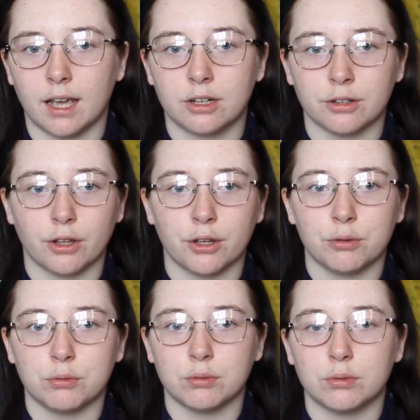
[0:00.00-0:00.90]

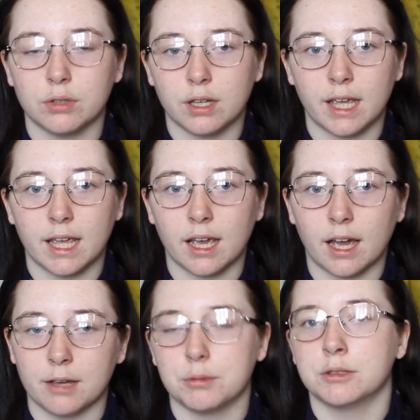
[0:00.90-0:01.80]
Although
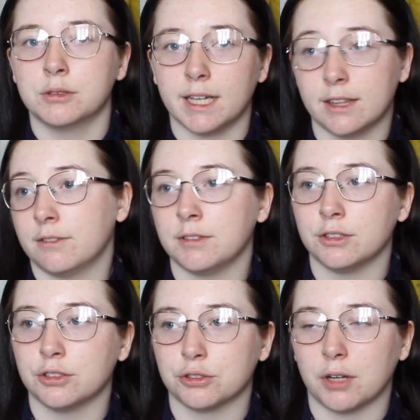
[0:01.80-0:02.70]
I will in the
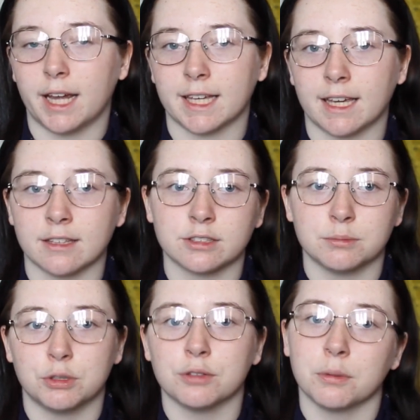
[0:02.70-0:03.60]
future try and get
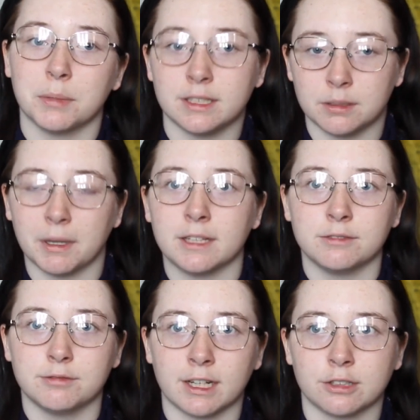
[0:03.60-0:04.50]
some more from
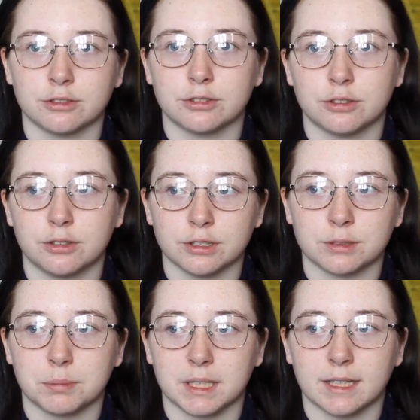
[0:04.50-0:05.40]
independent record
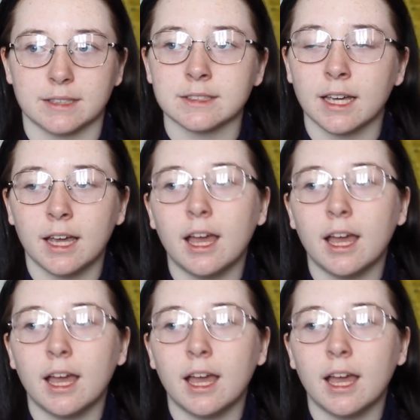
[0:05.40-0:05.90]
stores, because